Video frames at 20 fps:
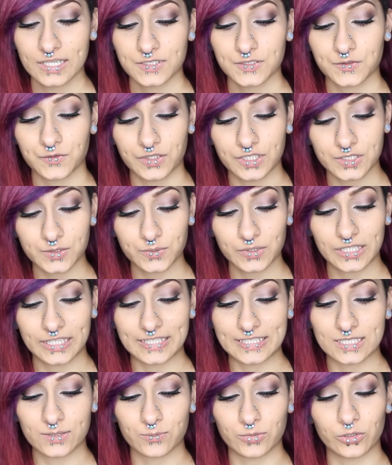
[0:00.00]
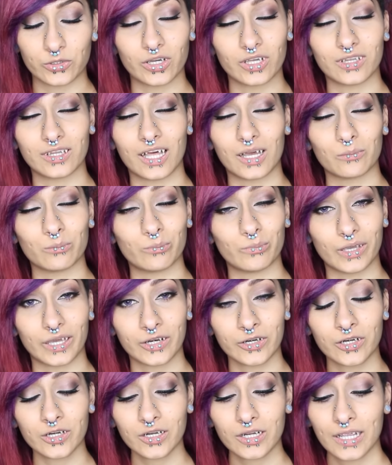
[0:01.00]
So this one is built a lot
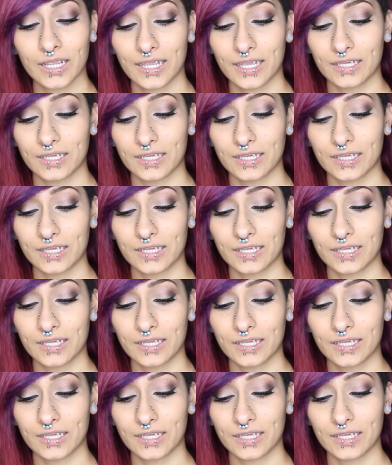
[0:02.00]
better